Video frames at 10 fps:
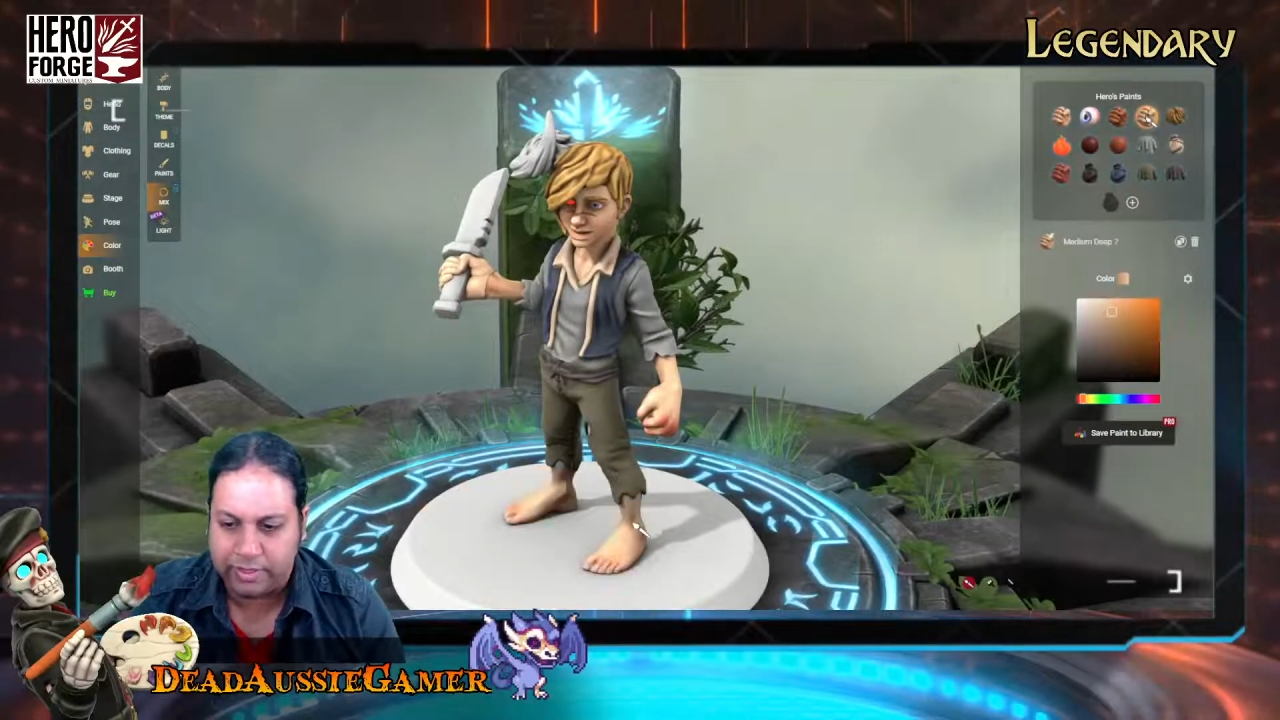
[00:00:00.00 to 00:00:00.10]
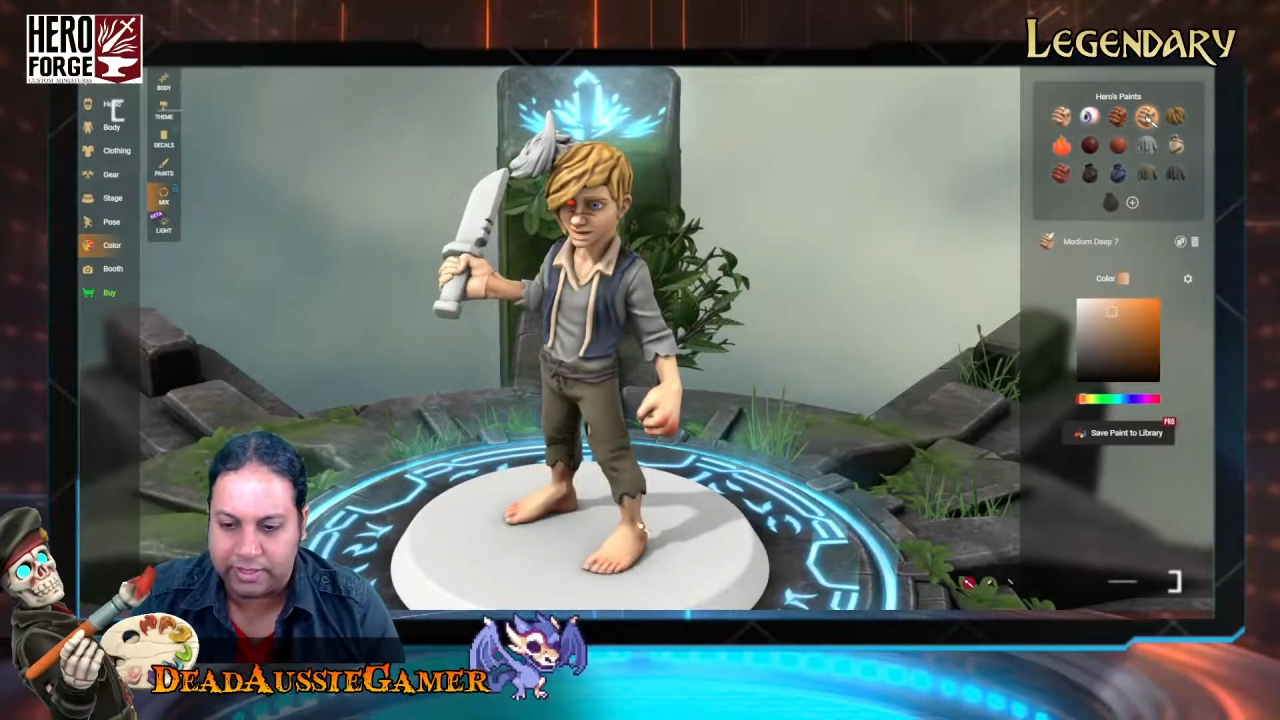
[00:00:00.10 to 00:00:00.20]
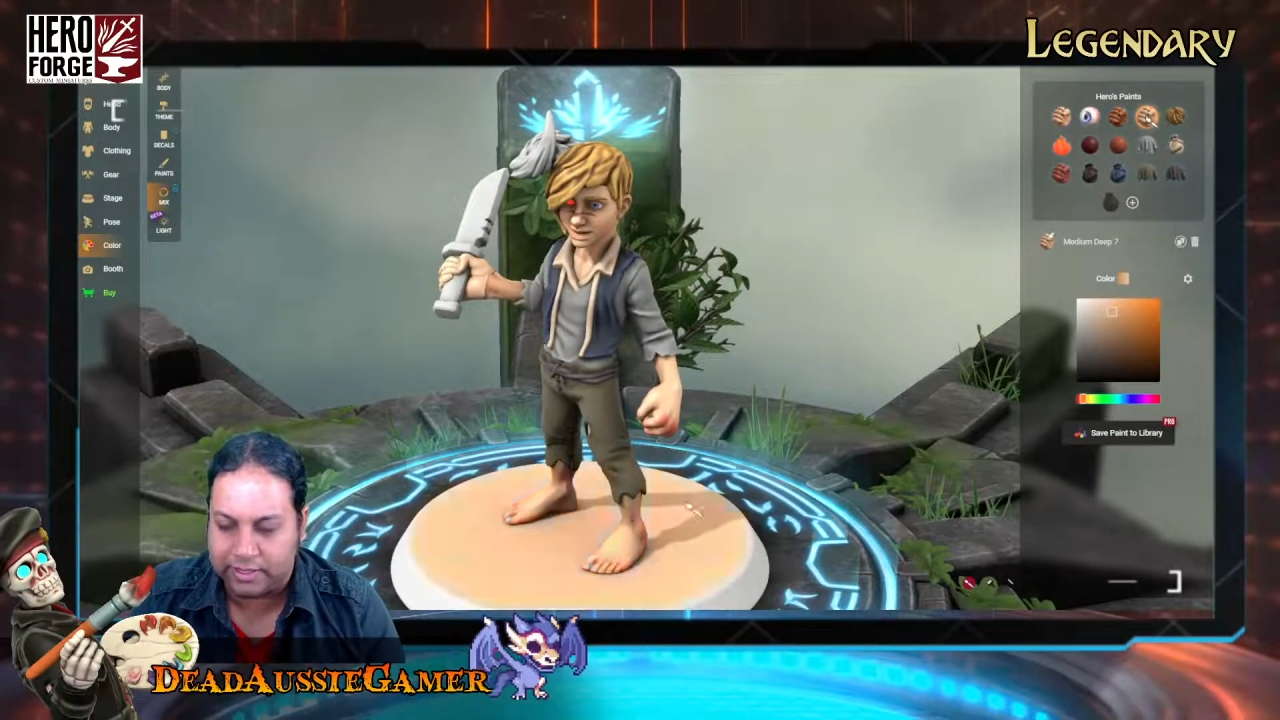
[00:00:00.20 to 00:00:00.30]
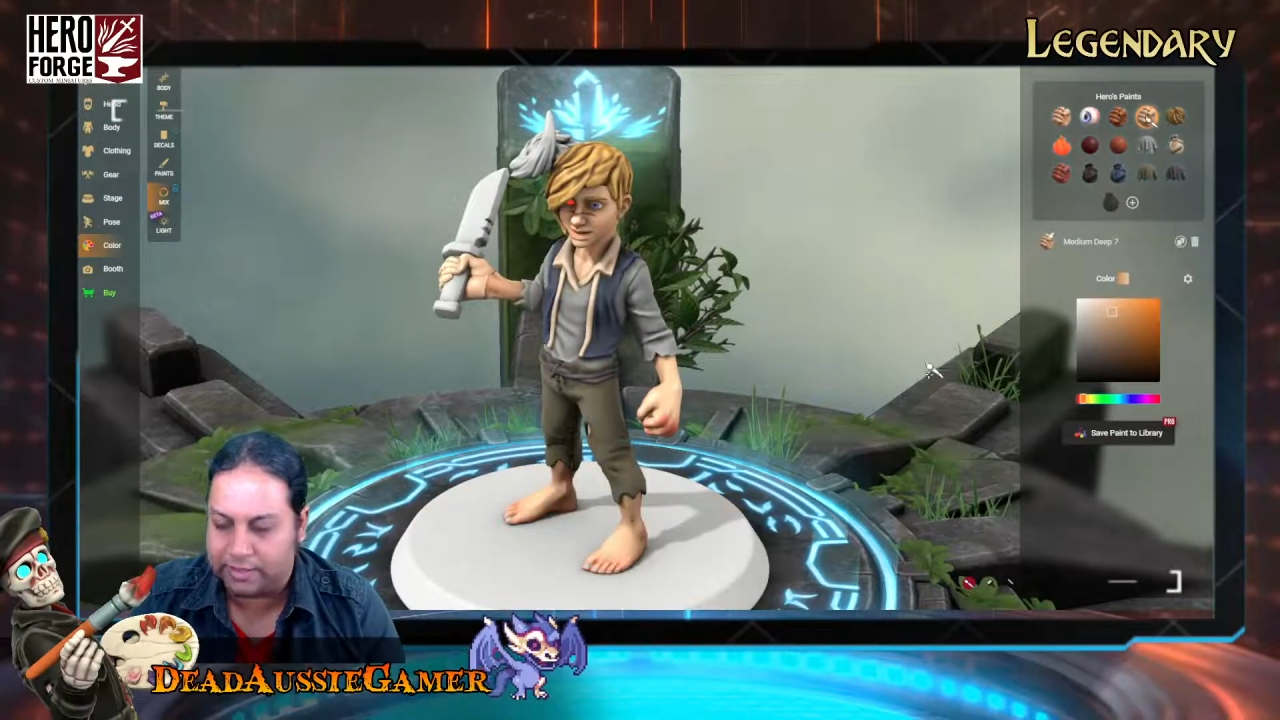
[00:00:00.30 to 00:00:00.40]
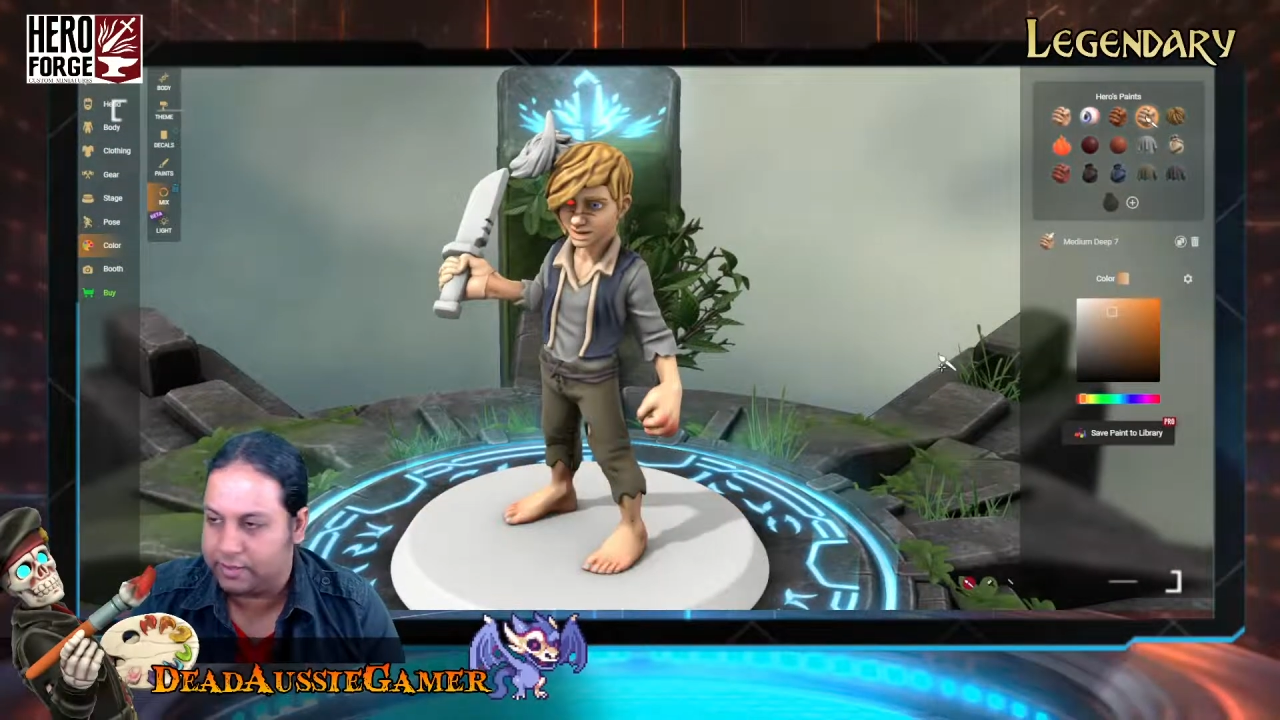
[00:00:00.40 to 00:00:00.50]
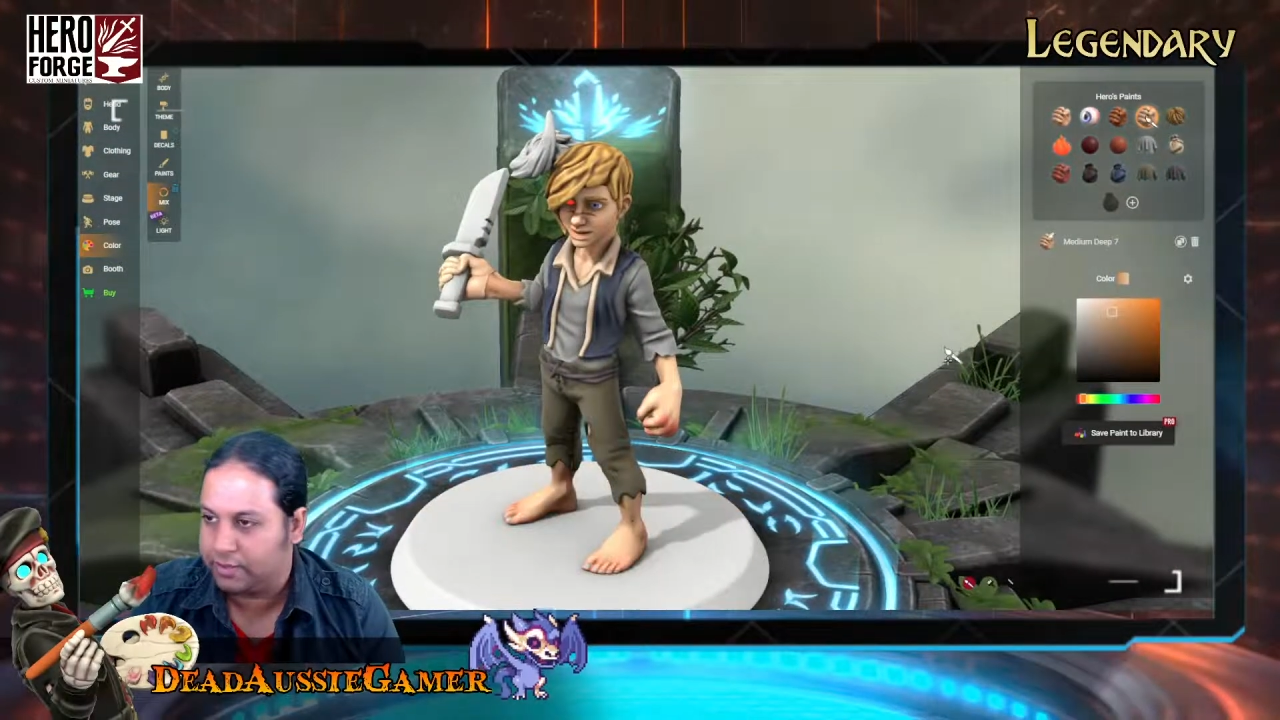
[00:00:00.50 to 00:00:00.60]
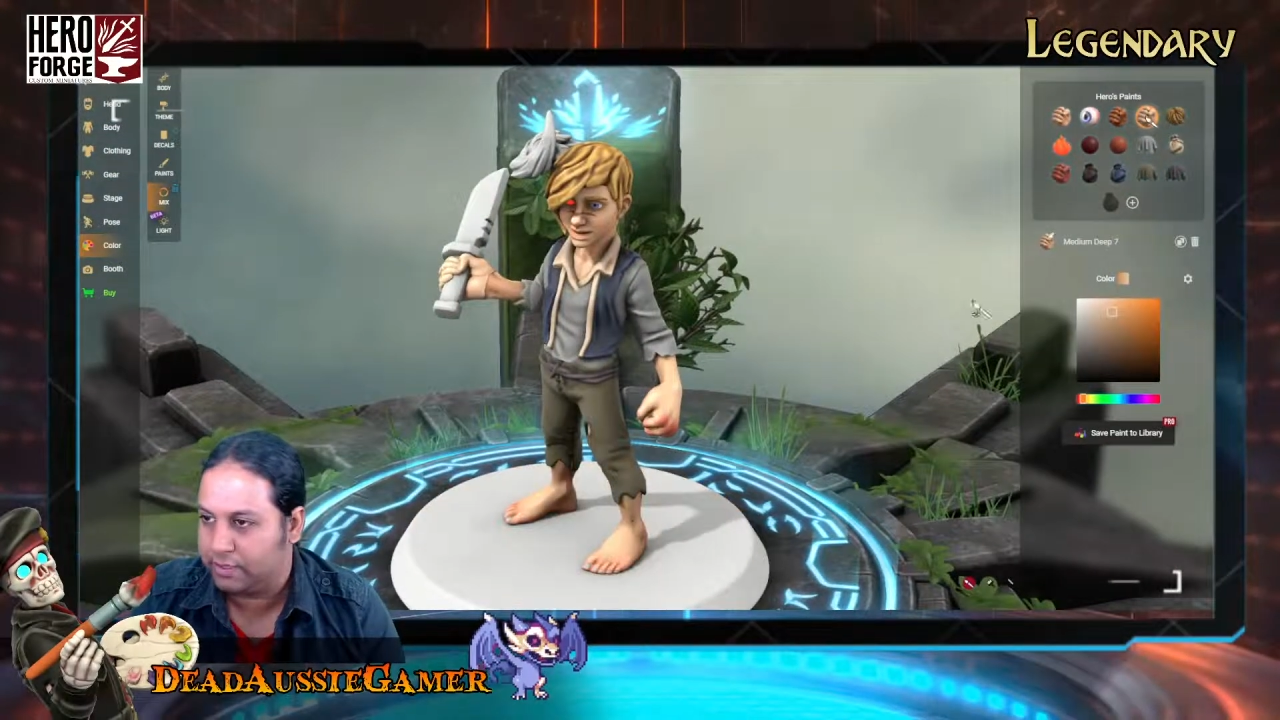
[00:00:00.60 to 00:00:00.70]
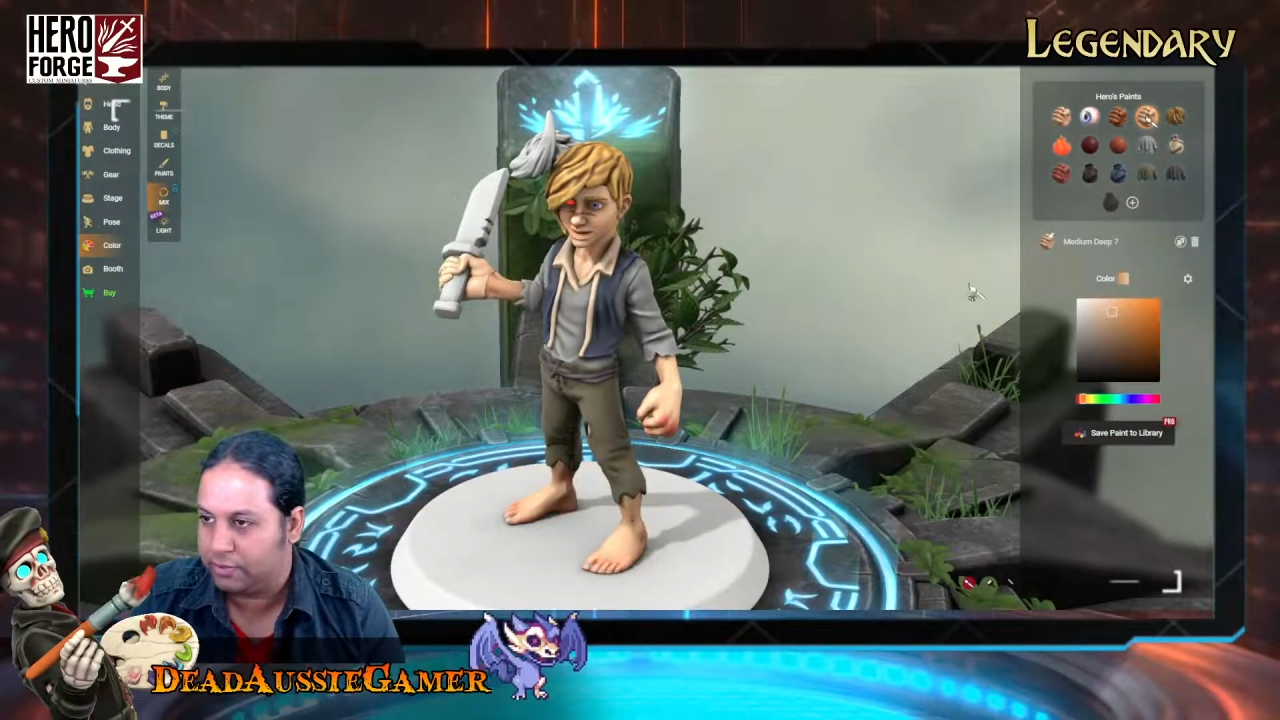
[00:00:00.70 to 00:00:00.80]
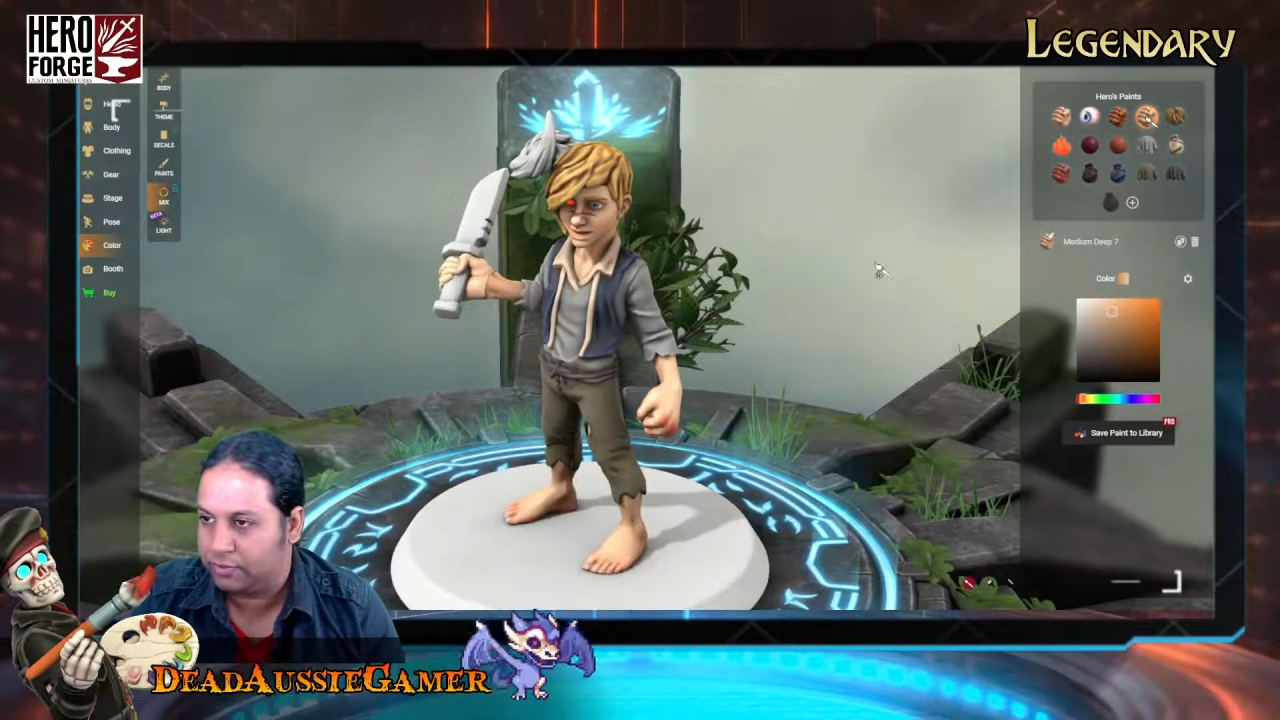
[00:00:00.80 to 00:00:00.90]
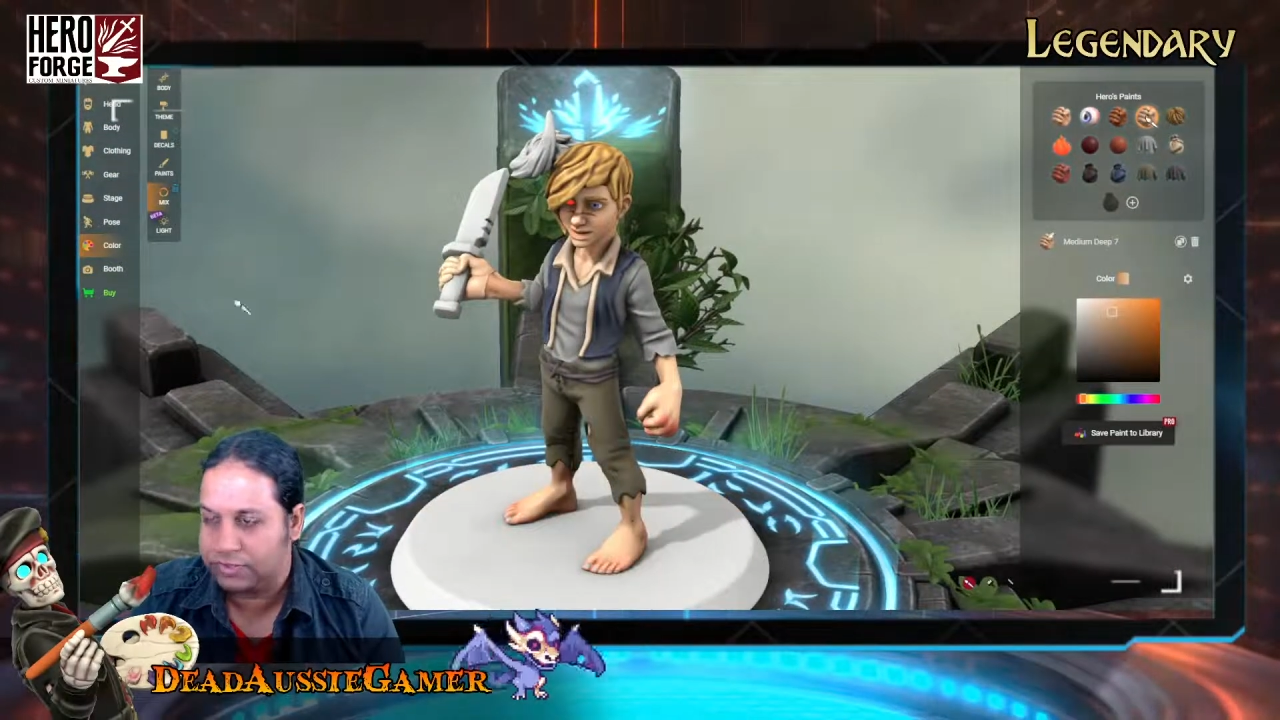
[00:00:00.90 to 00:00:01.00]
in
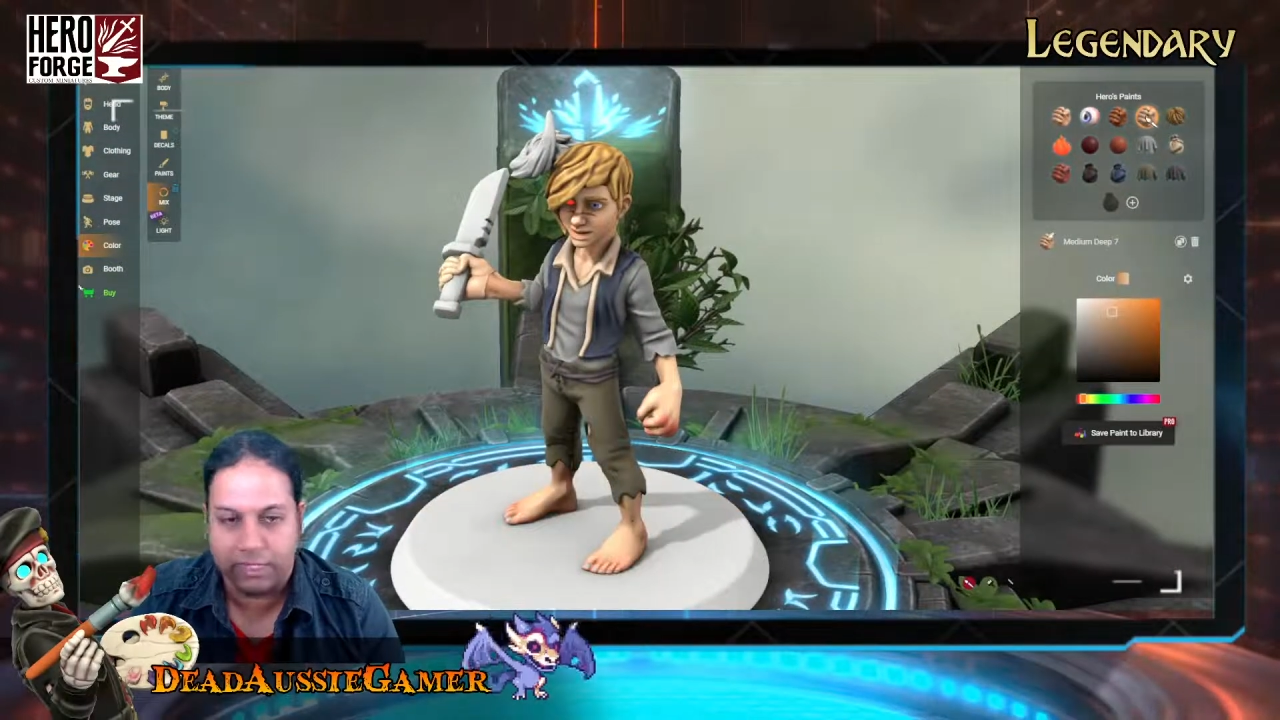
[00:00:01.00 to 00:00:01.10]
using